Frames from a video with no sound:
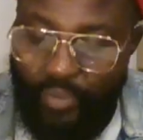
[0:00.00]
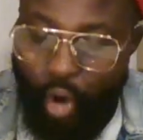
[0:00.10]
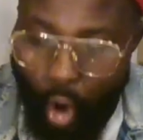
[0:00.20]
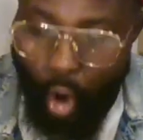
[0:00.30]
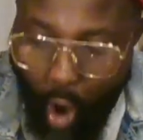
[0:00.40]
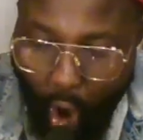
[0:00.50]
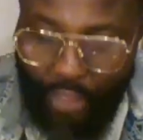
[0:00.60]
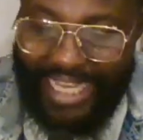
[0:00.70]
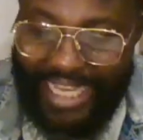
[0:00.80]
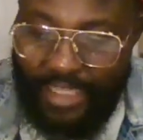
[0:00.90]
all
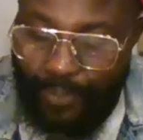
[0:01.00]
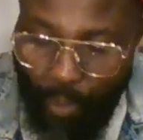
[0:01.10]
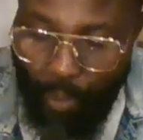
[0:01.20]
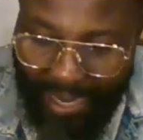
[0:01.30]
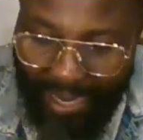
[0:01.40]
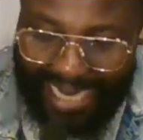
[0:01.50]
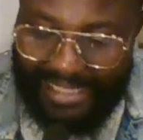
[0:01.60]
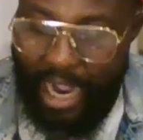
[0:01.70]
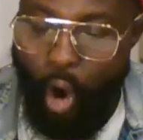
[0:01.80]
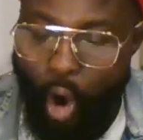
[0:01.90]
this
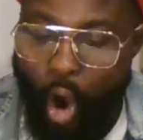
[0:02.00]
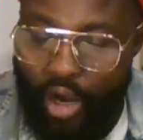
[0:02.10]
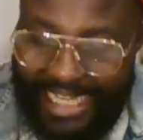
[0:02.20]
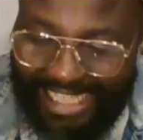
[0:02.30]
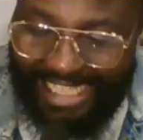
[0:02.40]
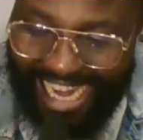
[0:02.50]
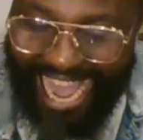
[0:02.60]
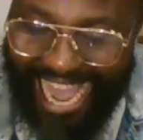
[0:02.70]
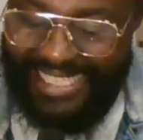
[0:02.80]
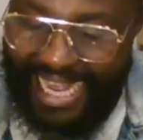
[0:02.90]
propaganda, all these
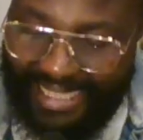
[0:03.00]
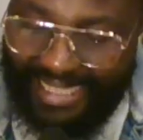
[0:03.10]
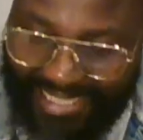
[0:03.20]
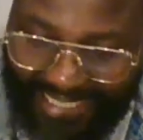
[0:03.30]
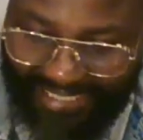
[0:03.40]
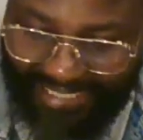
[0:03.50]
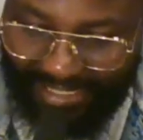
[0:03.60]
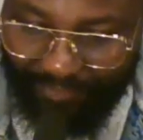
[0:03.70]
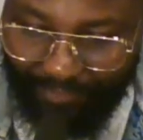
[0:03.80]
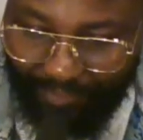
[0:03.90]
lies and deceit
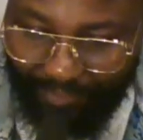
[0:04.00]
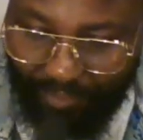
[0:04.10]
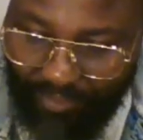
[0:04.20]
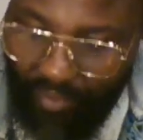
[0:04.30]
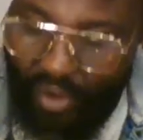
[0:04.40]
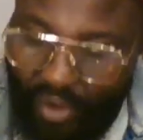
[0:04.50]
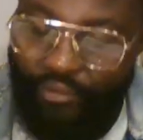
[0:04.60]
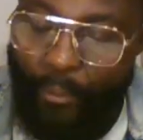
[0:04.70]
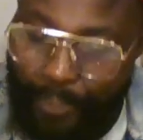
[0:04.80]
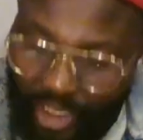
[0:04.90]

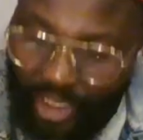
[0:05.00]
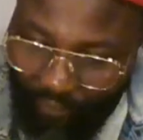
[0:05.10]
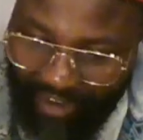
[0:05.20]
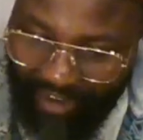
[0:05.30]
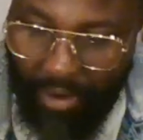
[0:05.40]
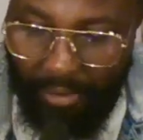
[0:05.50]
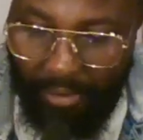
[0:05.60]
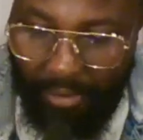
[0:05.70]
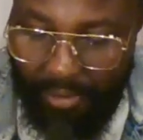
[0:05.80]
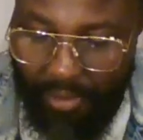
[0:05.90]
from pit of hell,
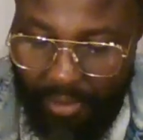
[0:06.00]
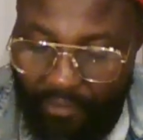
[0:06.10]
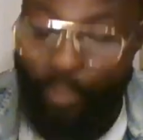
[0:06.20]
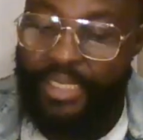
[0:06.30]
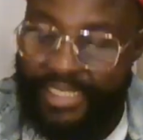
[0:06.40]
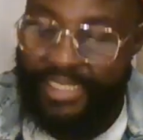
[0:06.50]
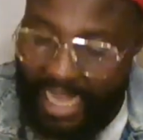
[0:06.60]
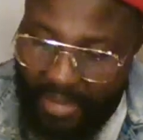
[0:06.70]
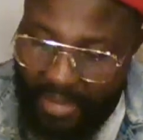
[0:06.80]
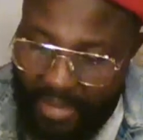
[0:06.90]
from this Iberima in